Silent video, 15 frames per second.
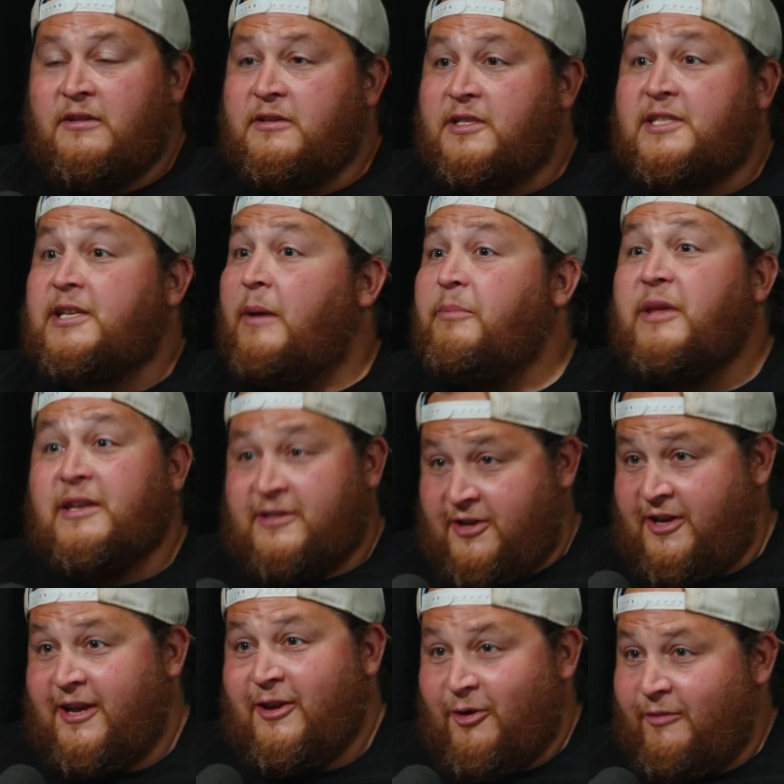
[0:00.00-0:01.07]
something's going
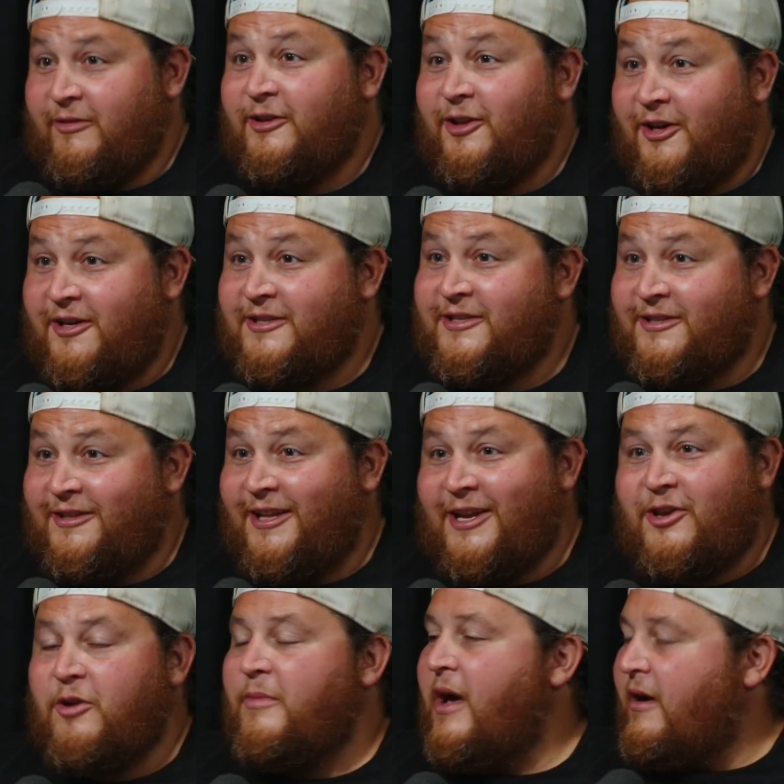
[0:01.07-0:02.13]
to get over. Like
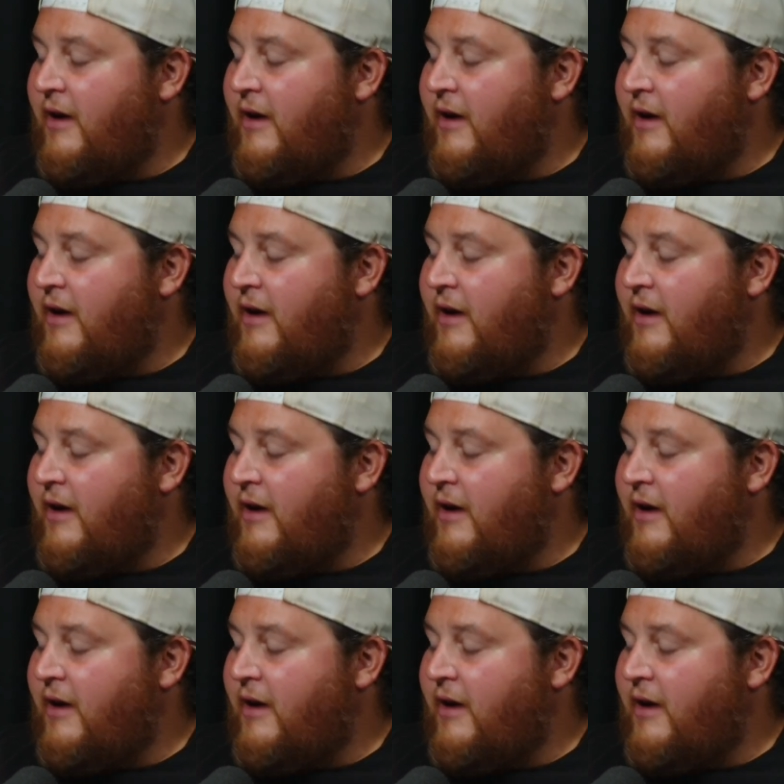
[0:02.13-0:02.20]
no matter